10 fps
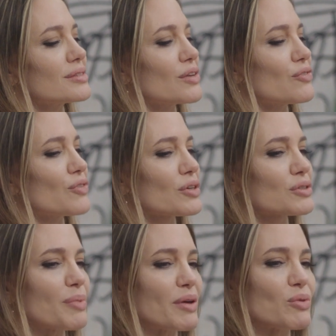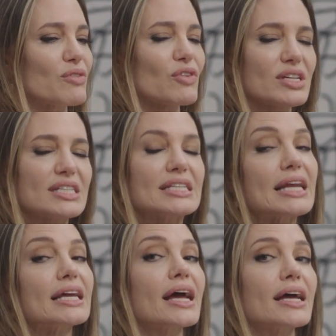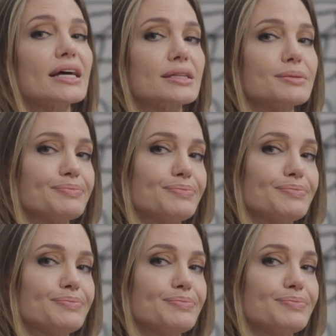with a very steady hand.